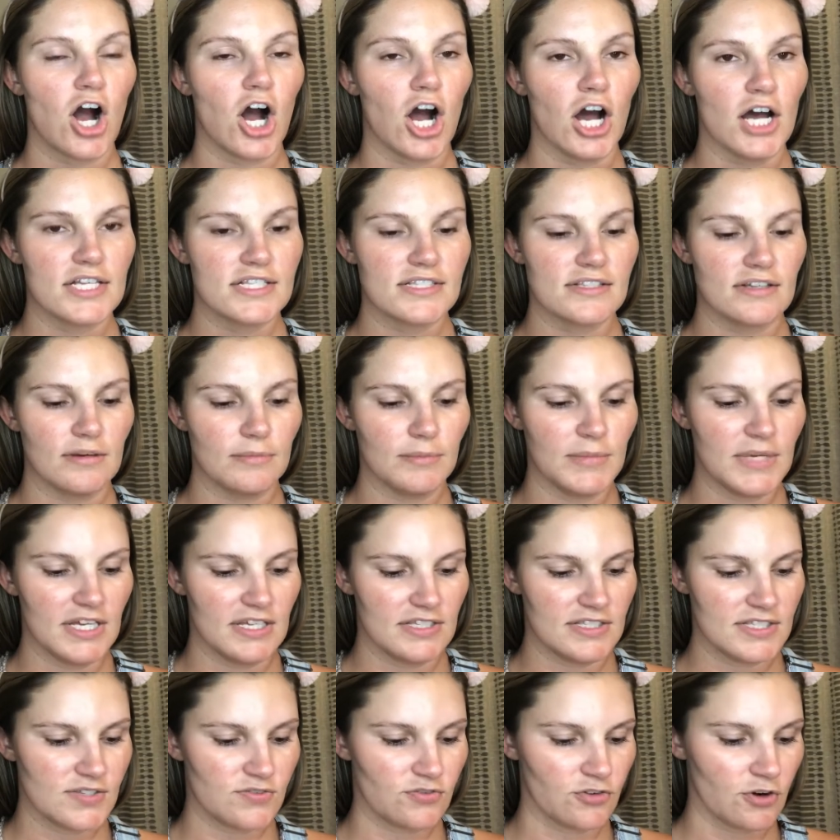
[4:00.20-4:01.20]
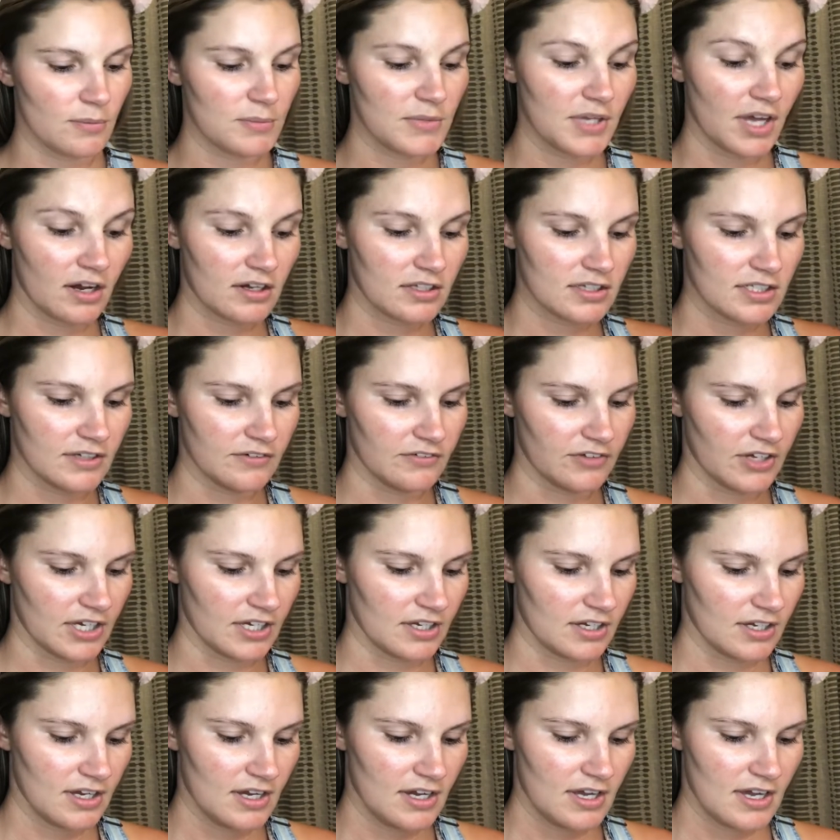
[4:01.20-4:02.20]
awesome. It's from Young
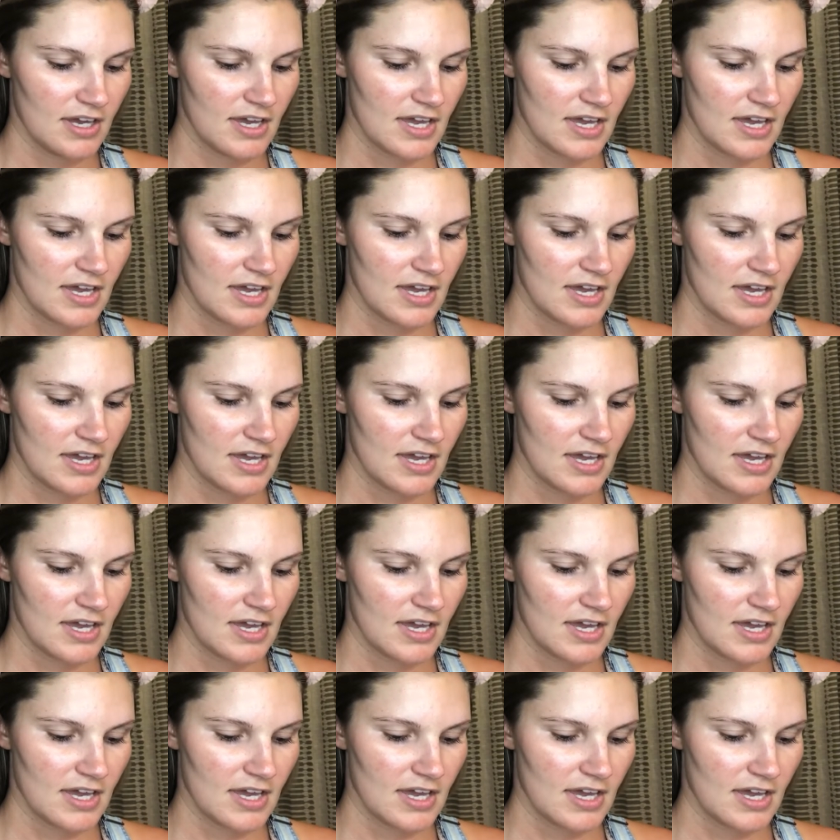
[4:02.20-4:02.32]
Living,